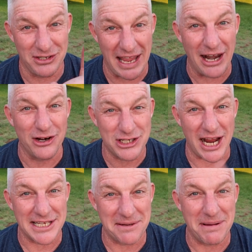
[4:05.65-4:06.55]

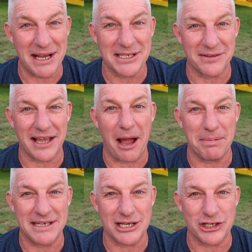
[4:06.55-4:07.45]
Energizing because of the
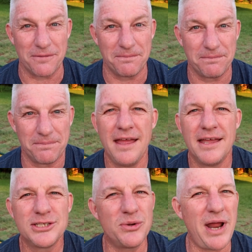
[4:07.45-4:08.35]
competition.
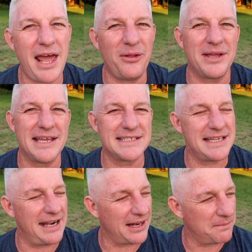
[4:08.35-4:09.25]
So not only is
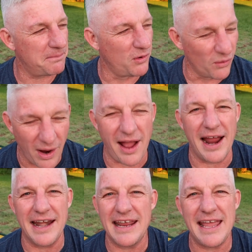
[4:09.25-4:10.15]
it a
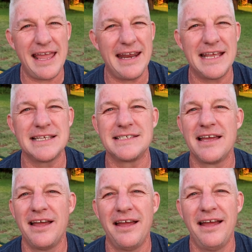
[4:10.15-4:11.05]
grind, it is,
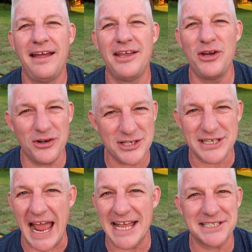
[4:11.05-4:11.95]
you're just
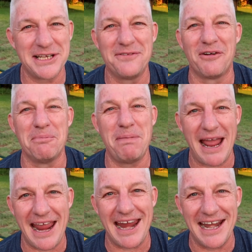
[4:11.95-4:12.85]
asking for
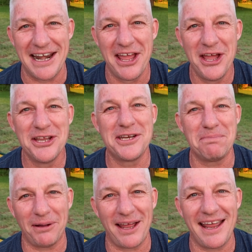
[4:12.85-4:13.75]
pain to
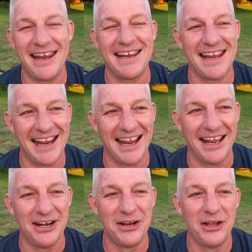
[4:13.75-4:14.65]
play
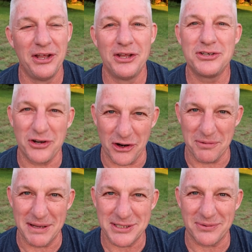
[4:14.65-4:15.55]
in
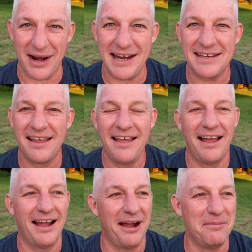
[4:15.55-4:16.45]
tournaments, right?
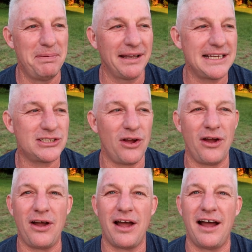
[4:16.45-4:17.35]
Uh, Billy
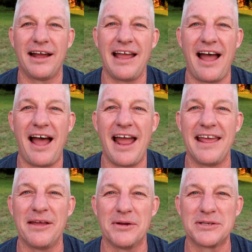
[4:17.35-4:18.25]
saw a guy
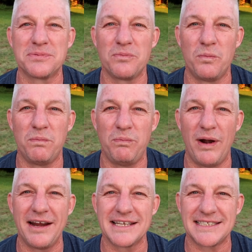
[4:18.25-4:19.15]
that was
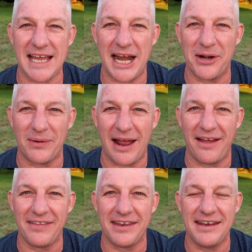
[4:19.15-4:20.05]
wearing a sign
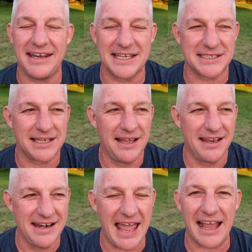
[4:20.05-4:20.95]
around the,
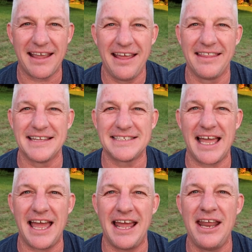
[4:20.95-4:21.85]
his neck that
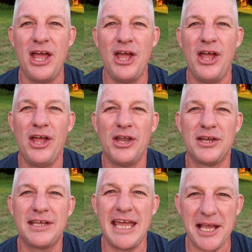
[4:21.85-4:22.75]
said,
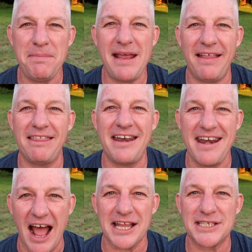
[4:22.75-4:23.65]
kick me in the
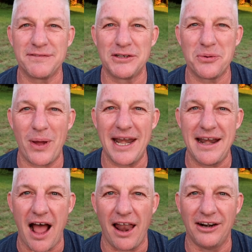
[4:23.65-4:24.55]
nuts for twenty
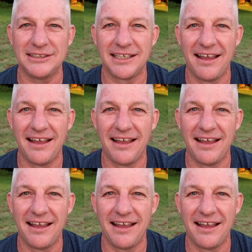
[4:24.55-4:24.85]
dollars.